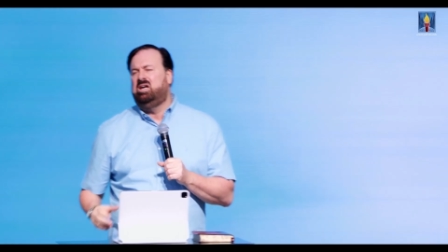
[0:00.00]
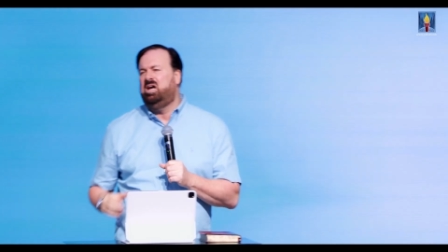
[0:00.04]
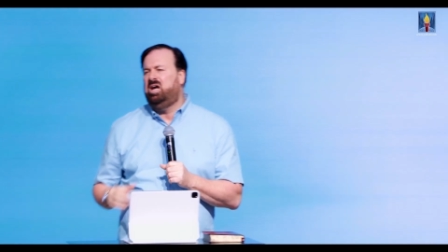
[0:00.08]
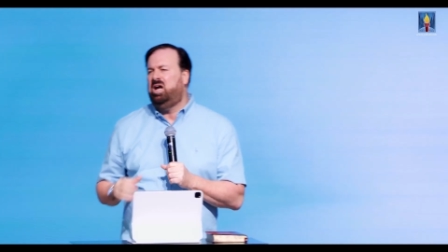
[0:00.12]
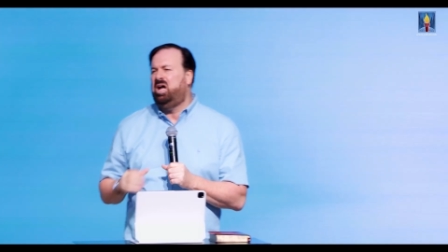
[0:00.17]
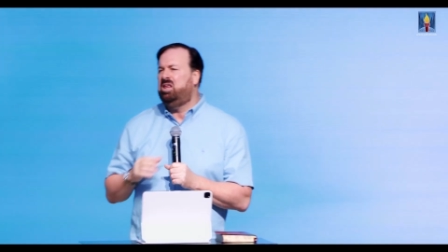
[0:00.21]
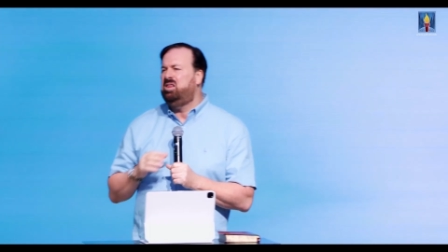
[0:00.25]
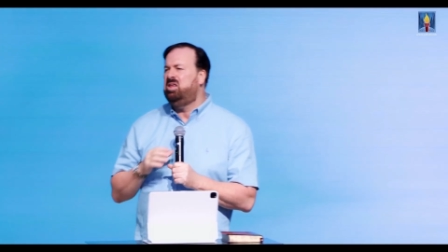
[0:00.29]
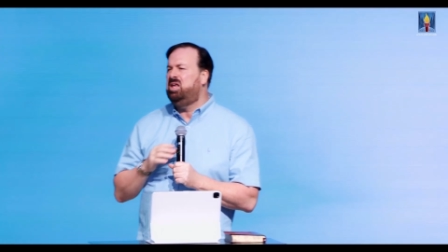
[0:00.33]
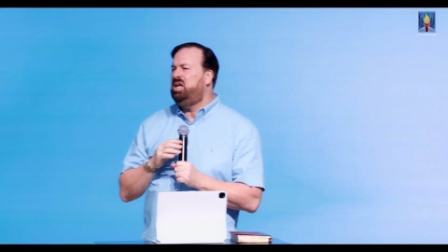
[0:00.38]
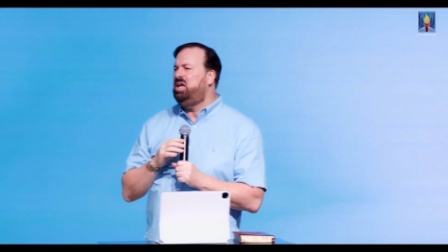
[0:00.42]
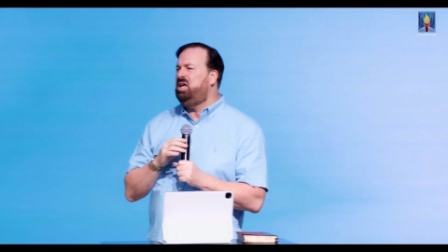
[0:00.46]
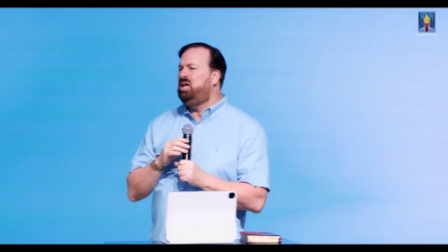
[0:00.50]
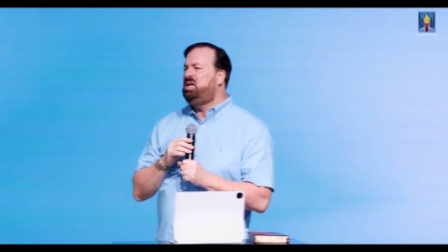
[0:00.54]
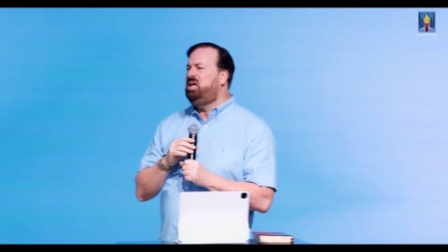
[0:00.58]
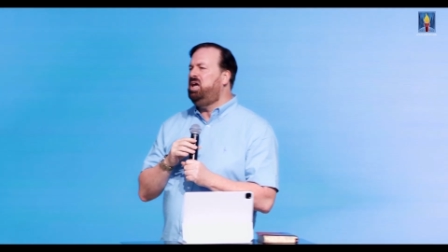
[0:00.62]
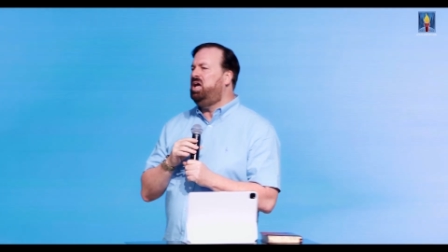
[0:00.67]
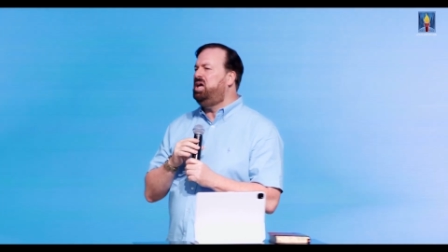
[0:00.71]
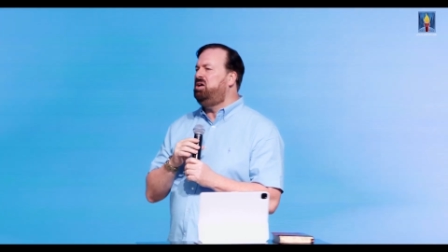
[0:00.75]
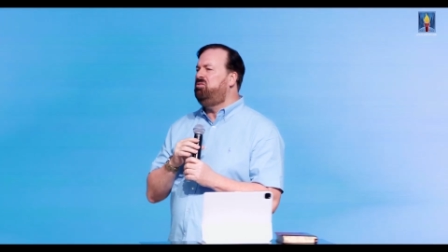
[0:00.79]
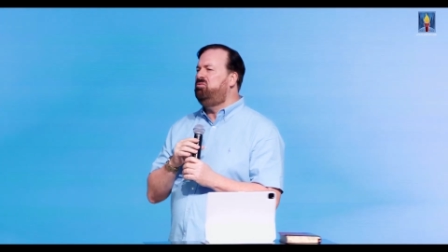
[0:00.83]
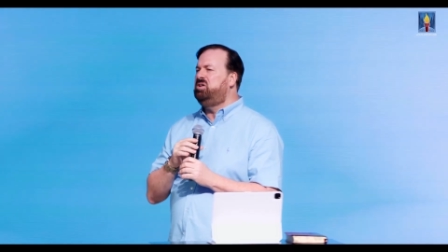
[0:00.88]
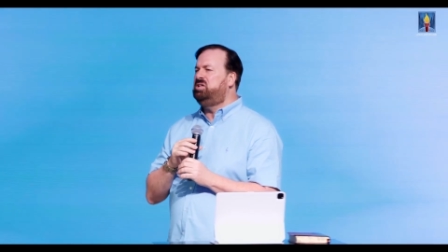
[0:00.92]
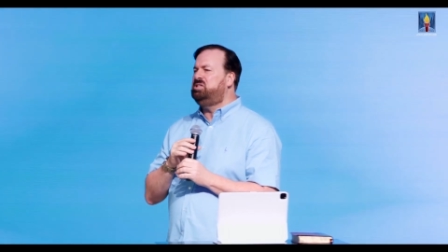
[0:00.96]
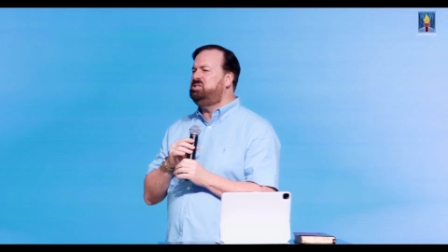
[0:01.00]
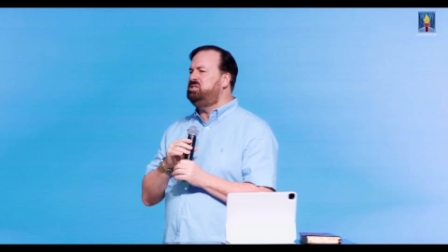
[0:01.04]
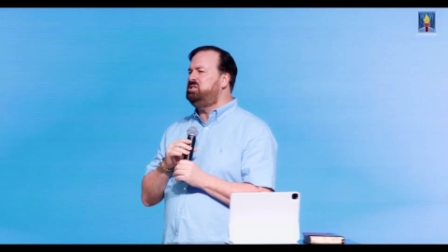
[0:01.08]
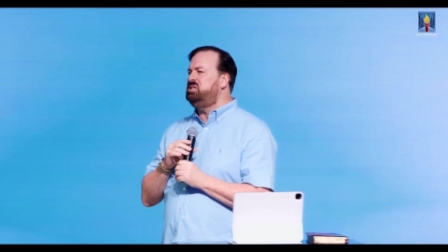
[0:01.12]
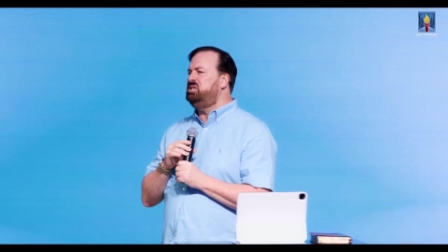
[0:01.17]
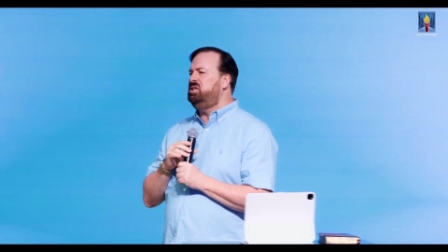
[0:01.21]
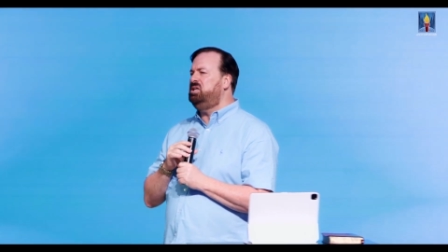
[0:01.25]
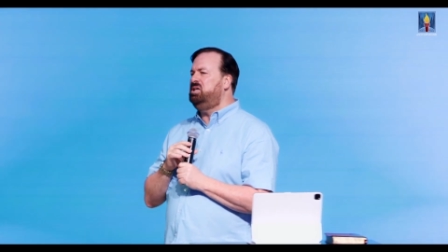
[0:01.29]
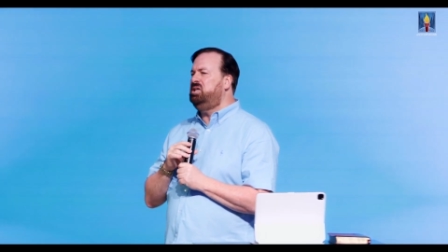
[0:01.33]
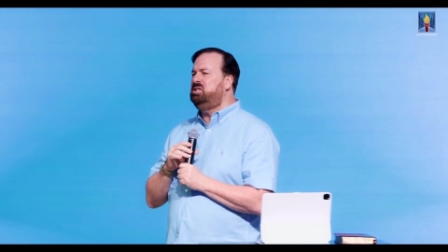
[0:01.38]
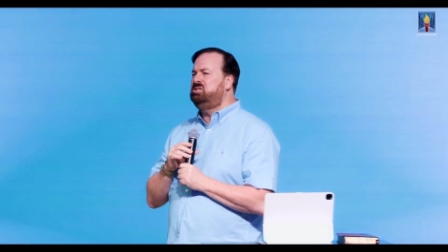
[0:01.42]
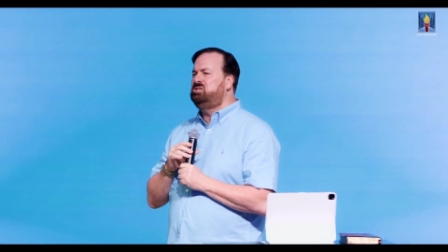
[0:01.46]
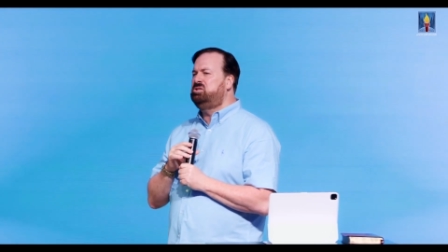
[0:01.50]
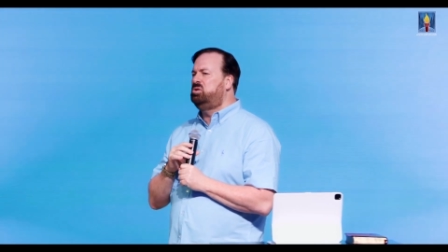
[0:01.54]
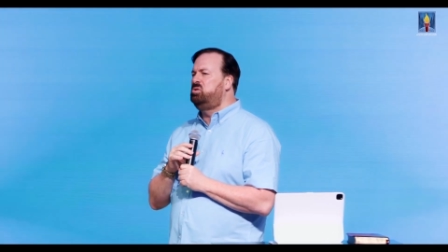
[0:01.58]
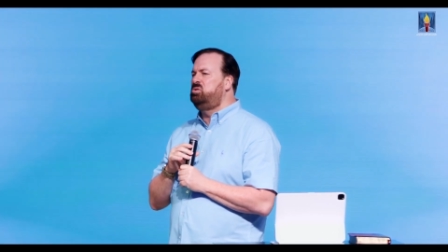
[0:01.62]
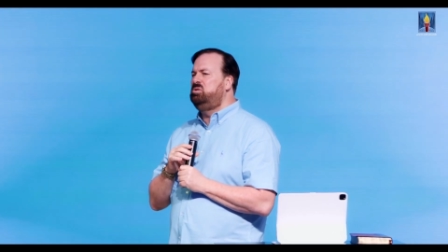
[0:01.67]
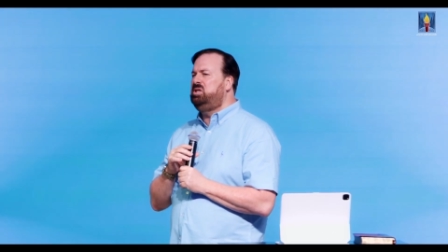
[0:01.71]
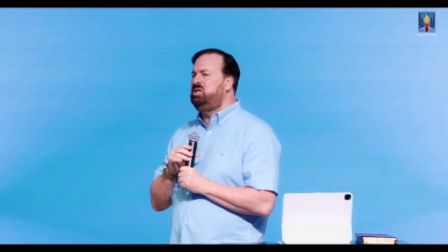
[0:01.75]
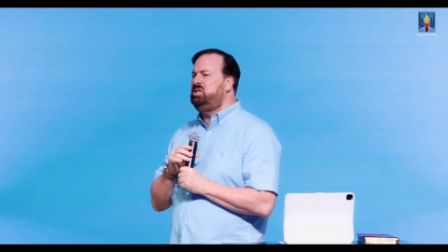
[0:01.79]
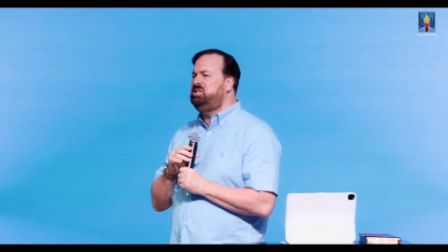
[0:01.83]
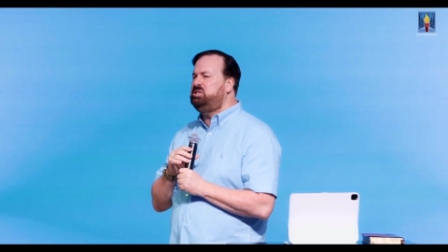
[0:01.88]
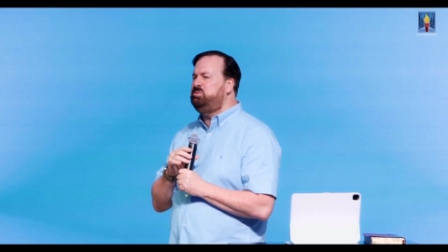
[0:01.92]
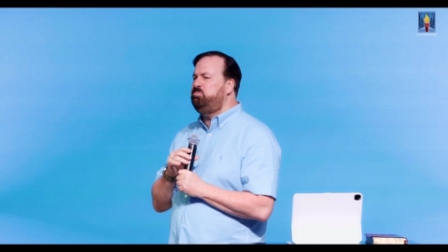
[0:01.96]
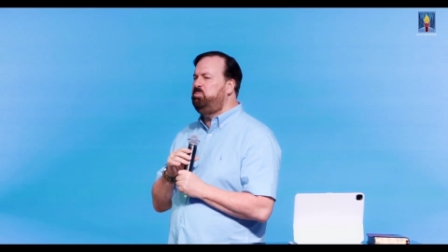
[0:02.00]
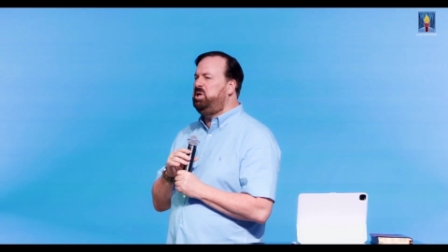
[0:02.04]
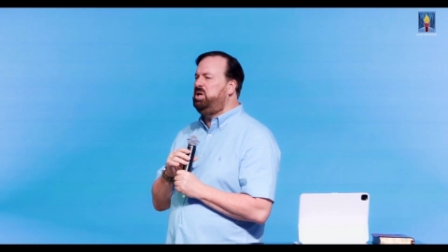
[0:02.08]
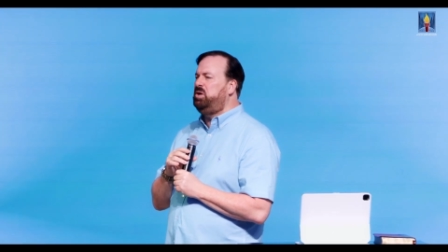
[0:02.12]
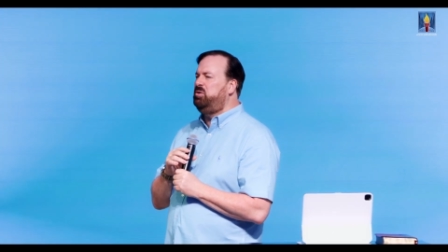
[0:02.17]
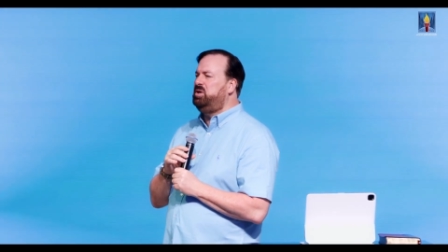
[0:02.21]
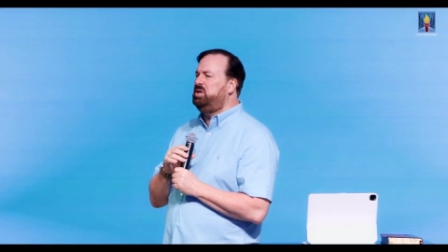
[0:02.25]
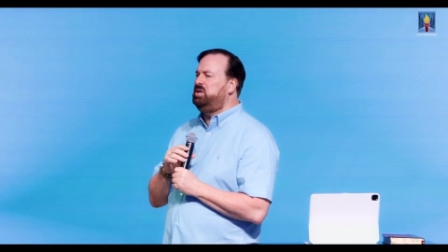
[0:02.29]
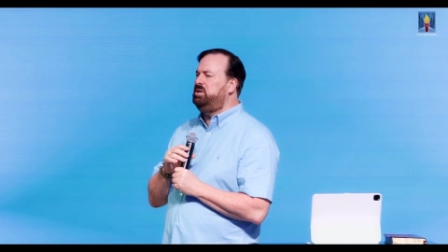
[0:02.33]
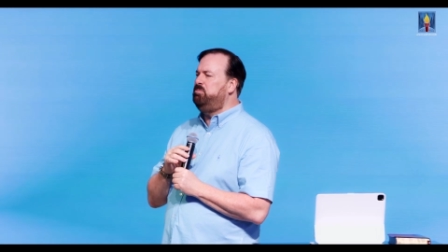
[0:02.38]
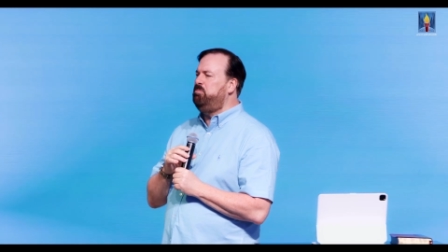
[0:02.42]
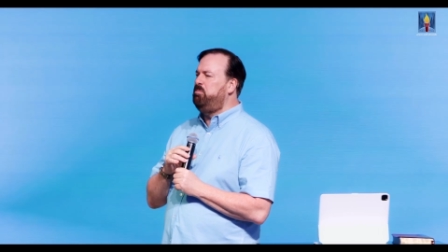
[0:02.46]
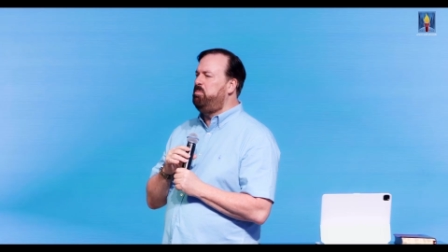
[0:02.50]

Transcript: And then he gave us his Holy Spirit